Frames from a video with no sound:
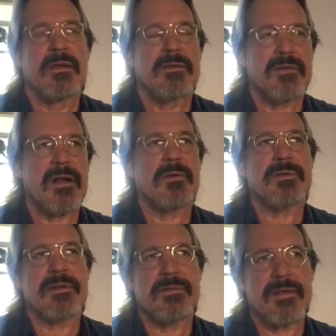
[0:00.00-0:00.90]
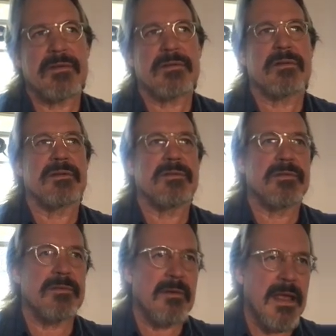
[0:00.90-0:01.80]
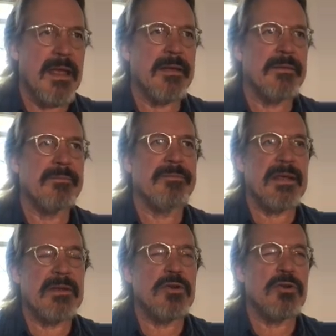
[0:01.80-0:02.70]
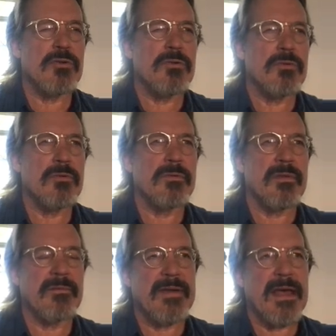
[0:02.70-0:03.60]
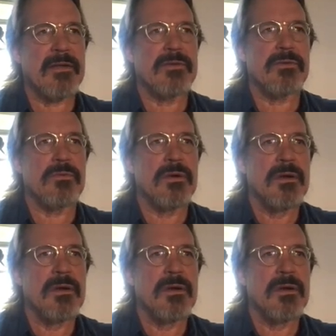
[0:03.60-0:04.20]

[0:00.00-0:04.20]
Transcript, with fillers: Socrates, Aeschylus, and they knew the value